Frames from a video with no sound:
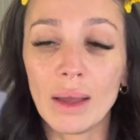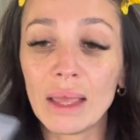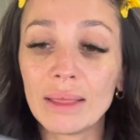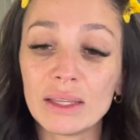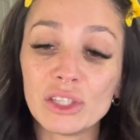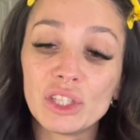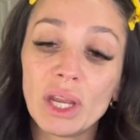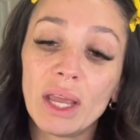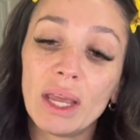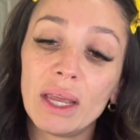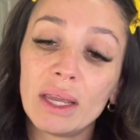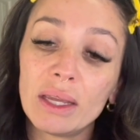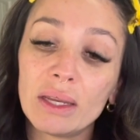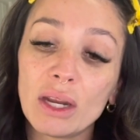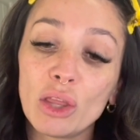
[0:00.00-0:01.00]
in the
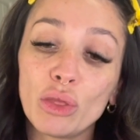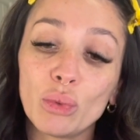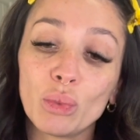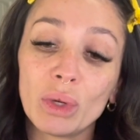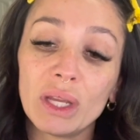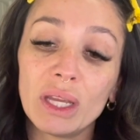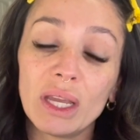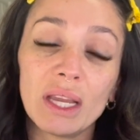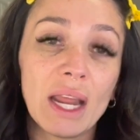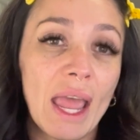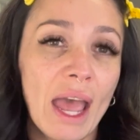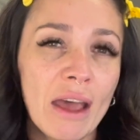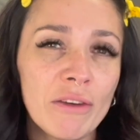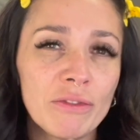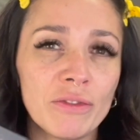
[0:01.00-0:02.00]
shade
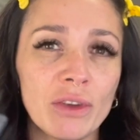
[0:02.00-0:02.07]
3.5.